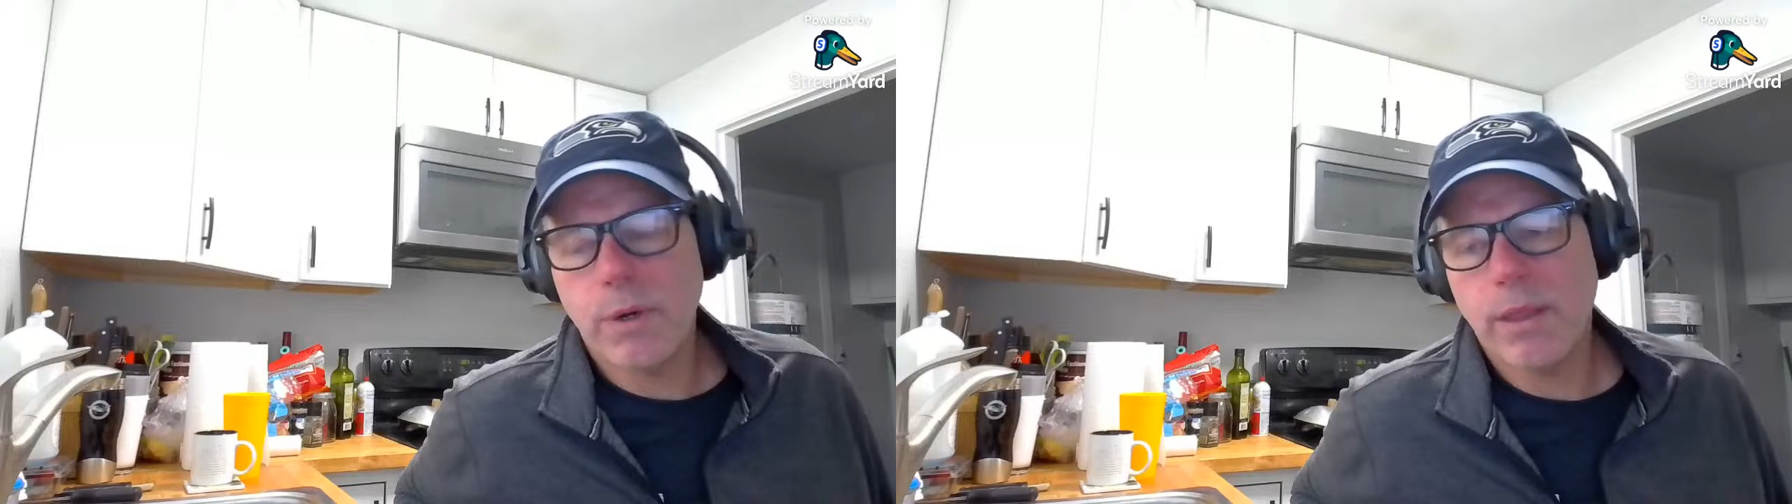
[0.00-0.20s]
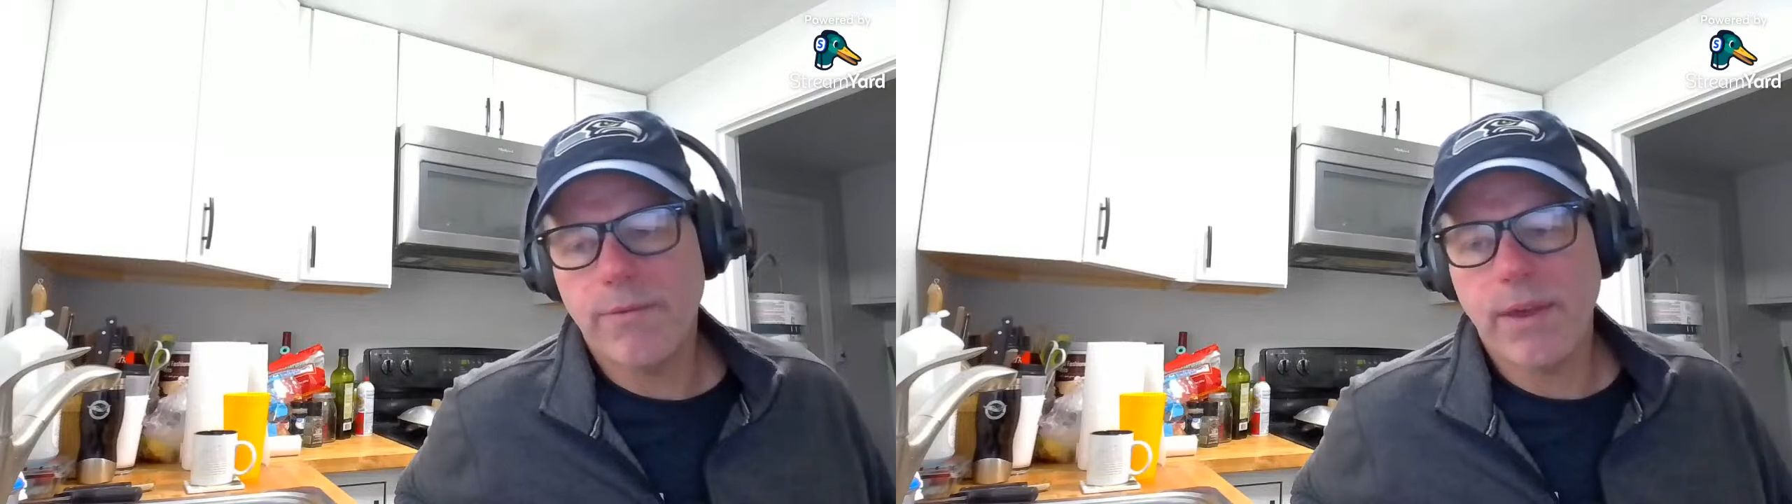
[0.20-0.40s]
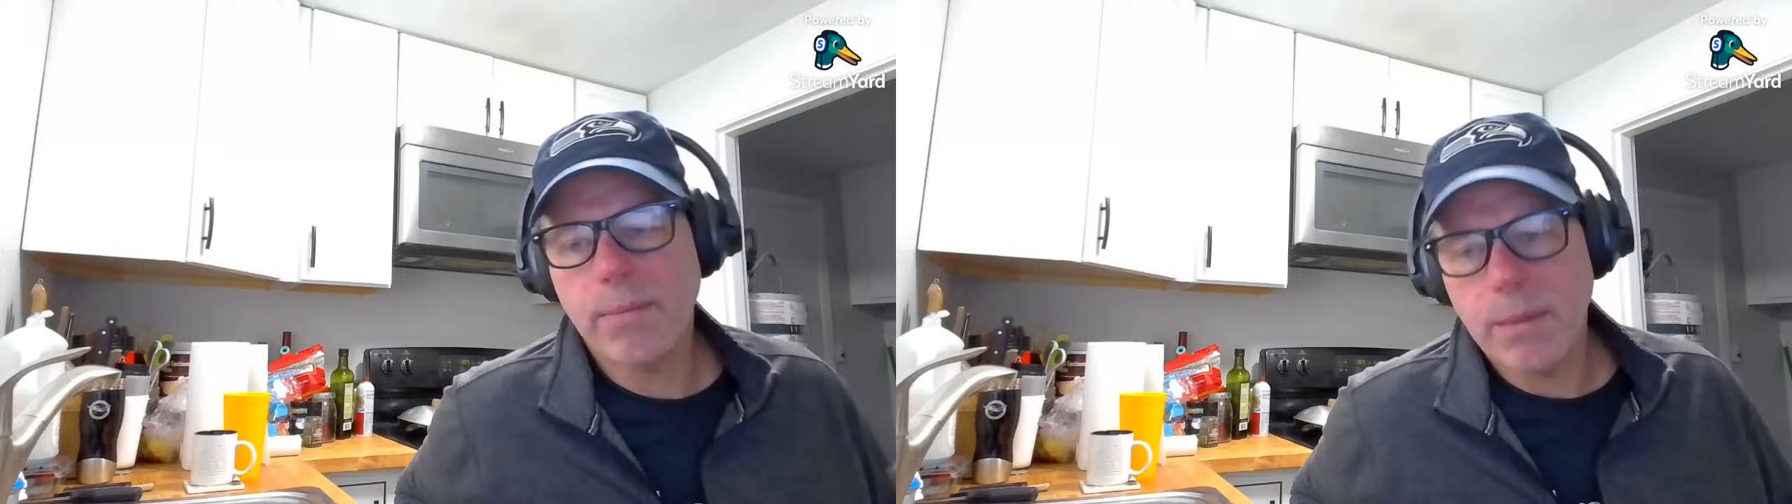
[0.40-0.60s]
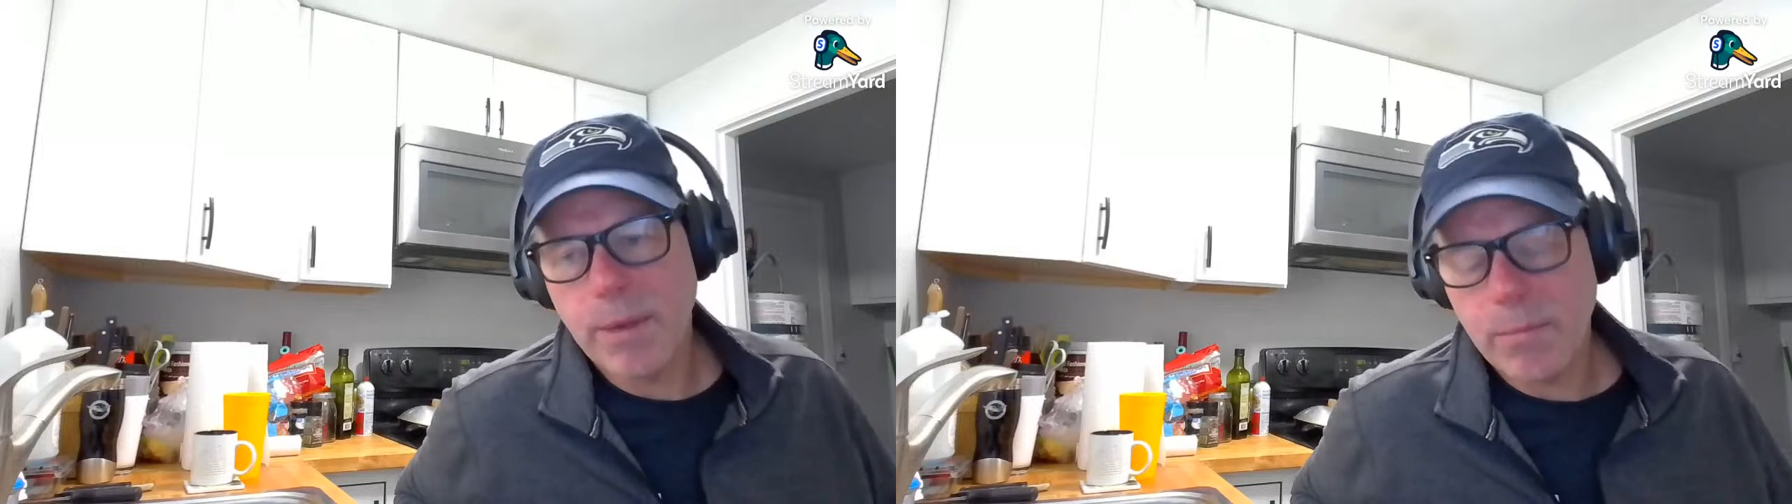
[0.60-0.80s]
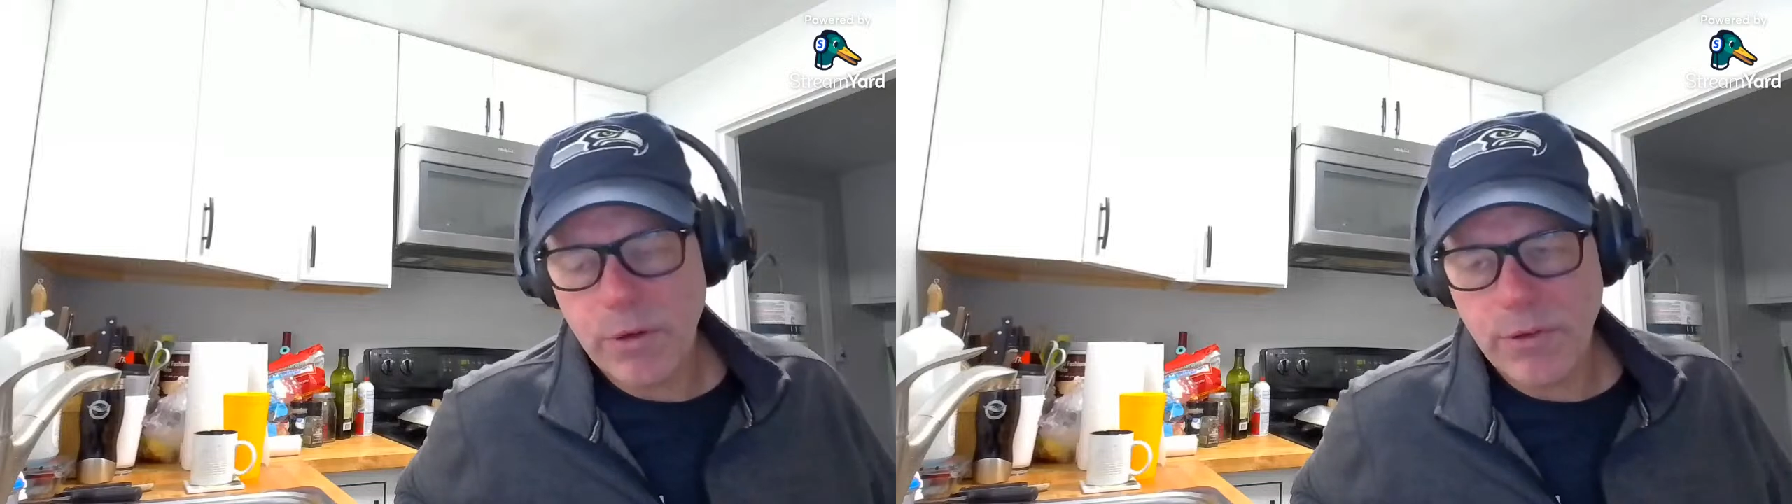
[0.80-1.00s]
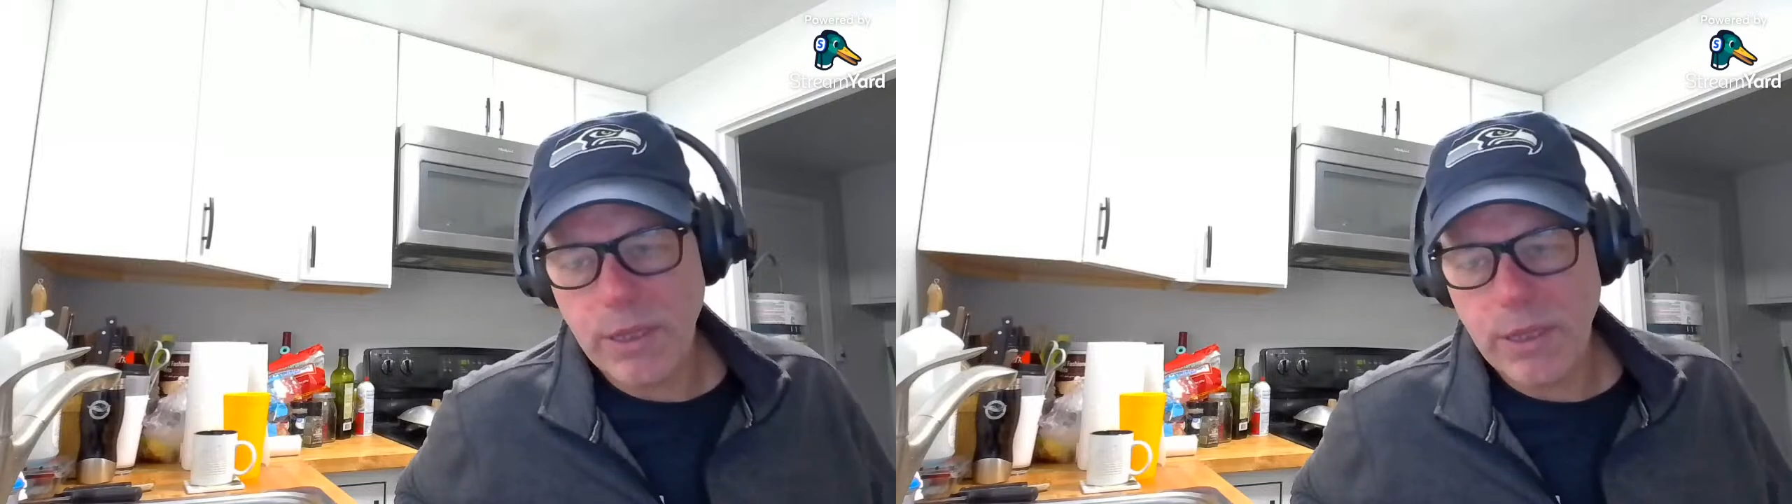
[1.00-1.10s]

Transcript: or one of the family members,